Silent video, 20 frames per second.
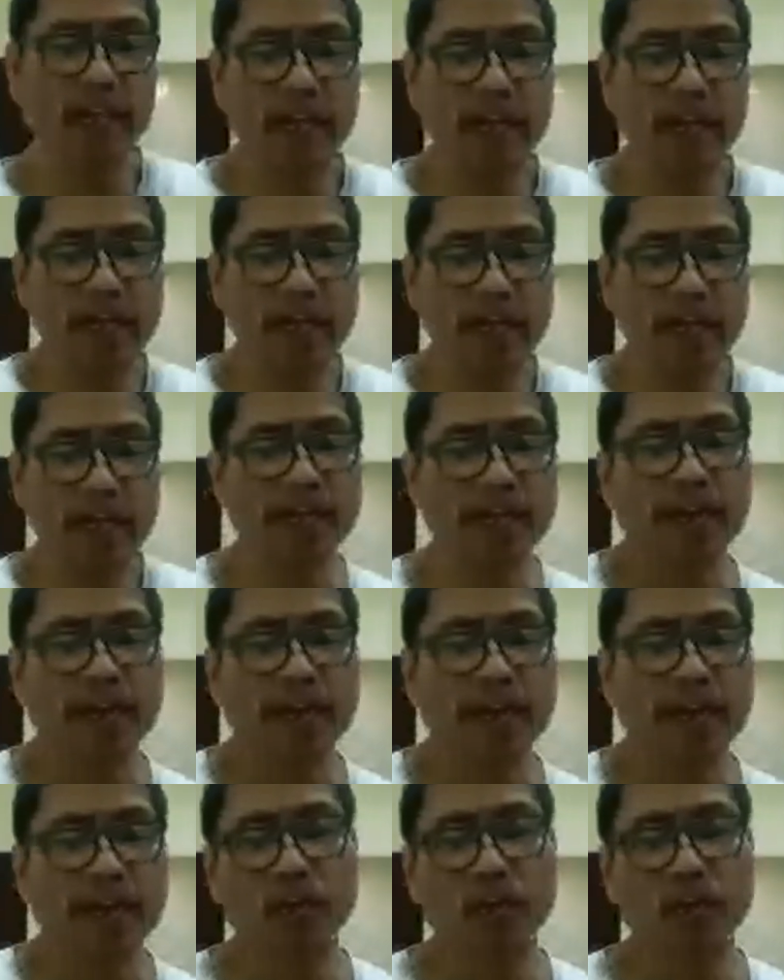Okay,
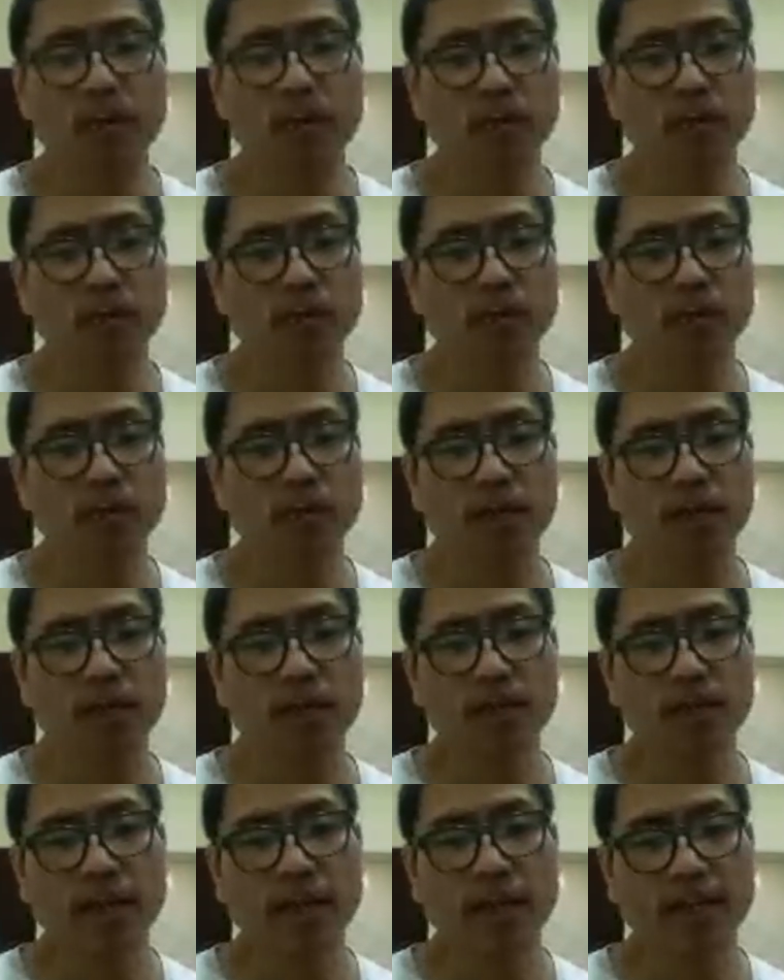now we go to
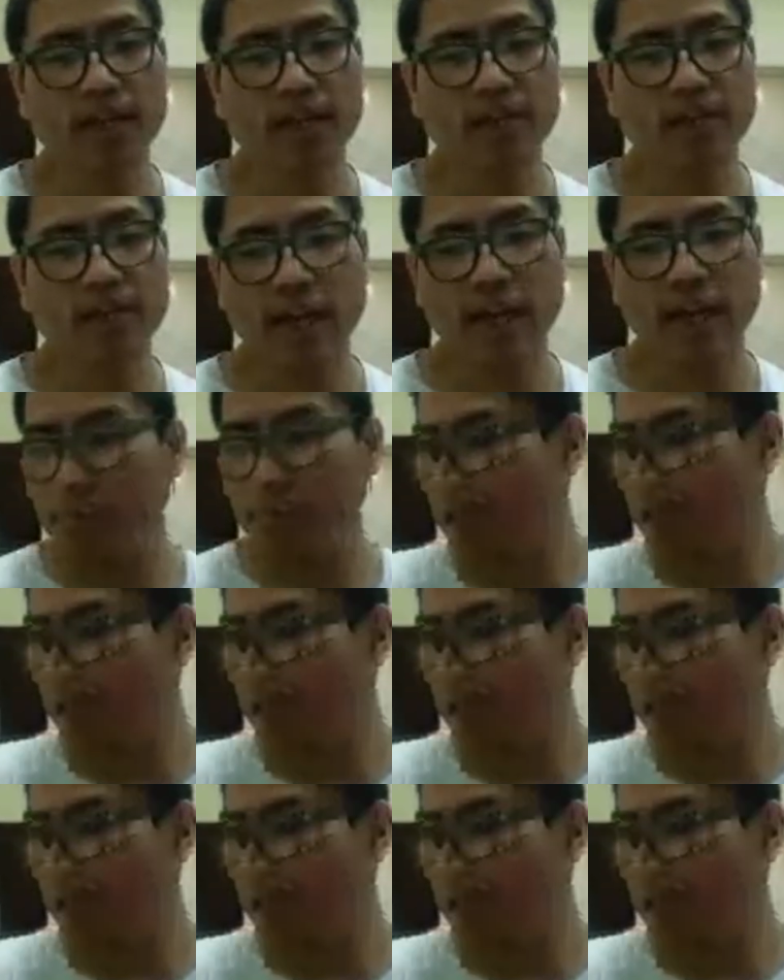the second type,